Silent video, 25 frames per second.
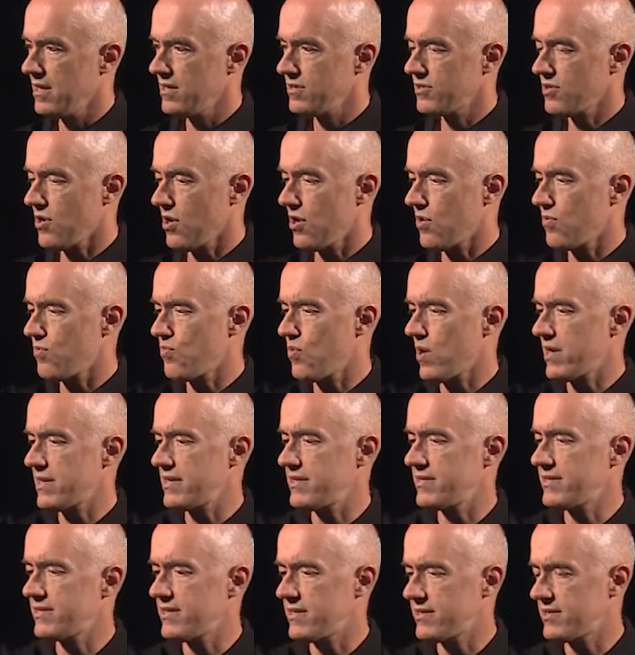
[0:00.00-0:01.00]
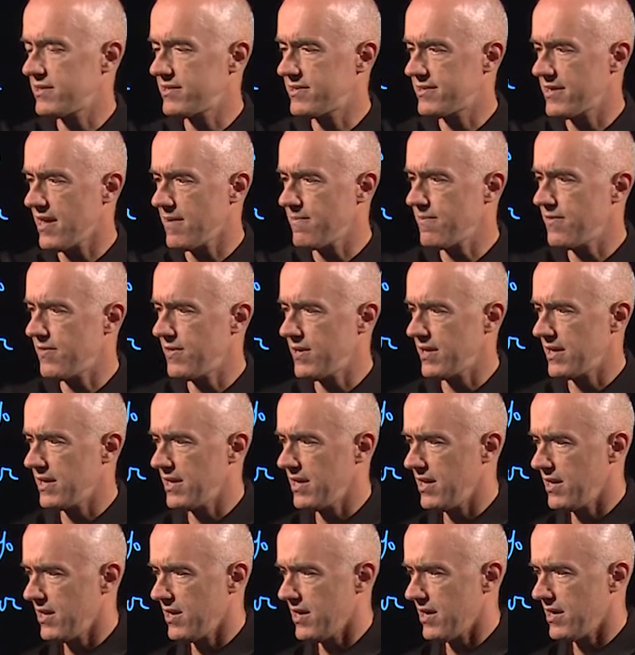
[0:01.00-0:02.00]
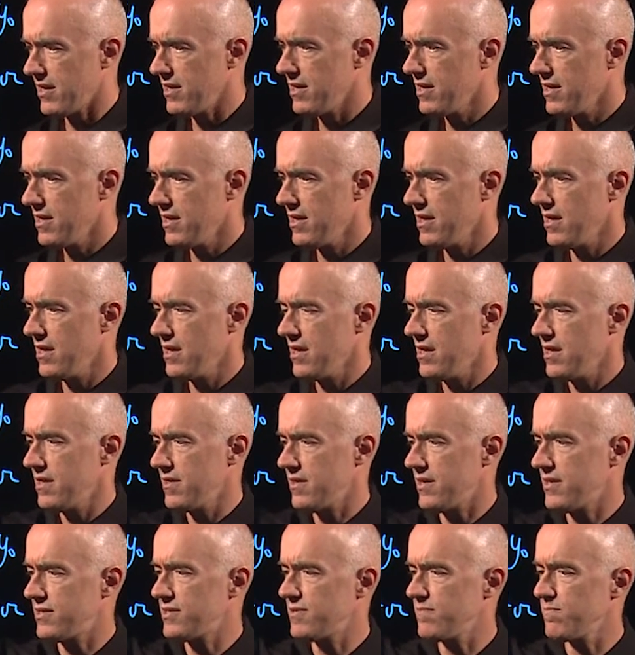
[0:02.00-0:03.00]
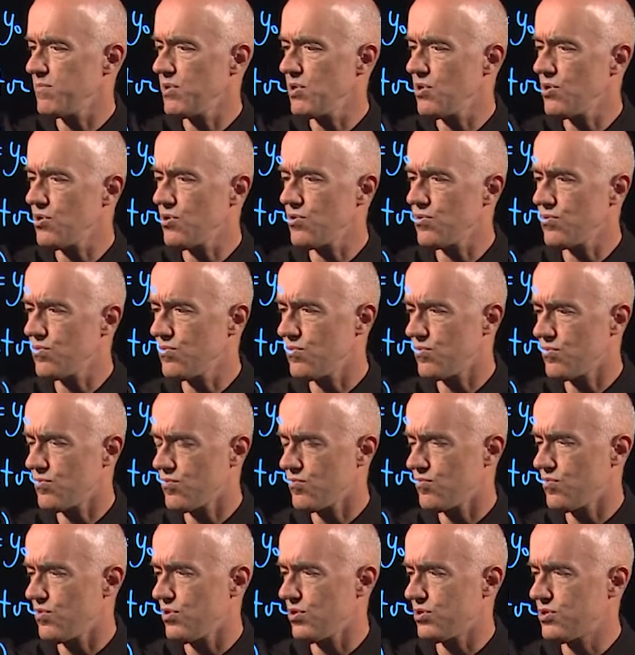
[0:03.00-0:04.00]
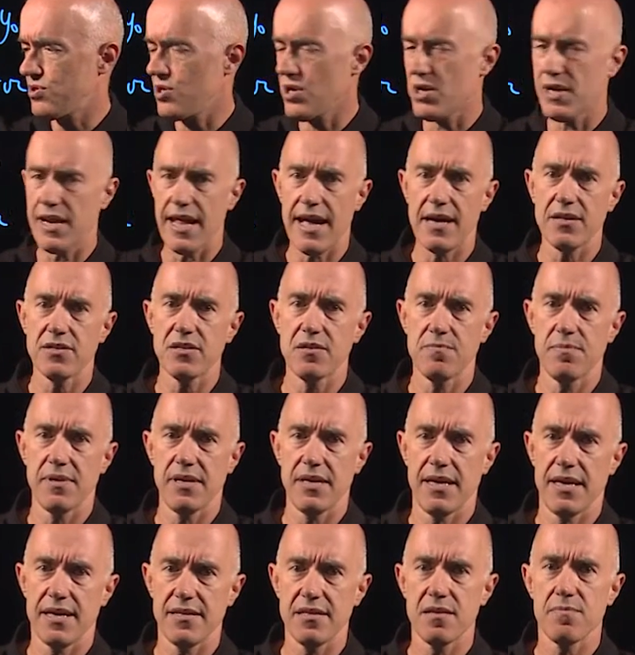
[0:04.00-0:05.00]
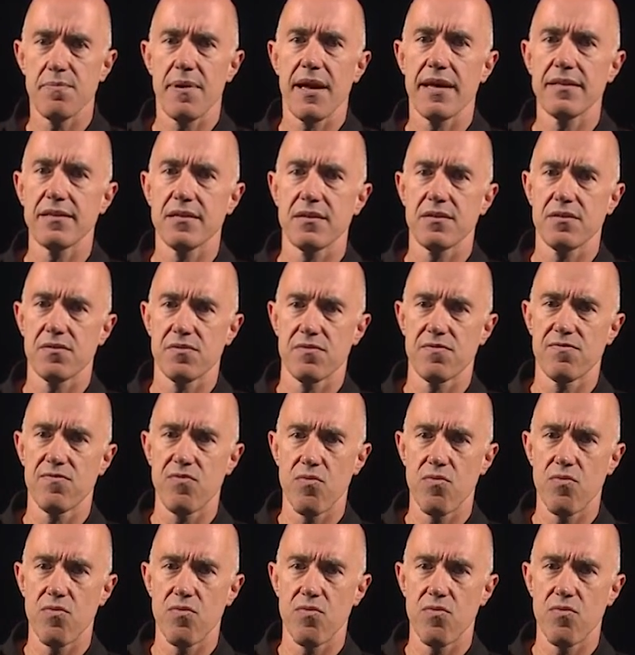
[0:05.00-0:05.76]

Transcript: So what is this something here? This mu will turn out to be independent of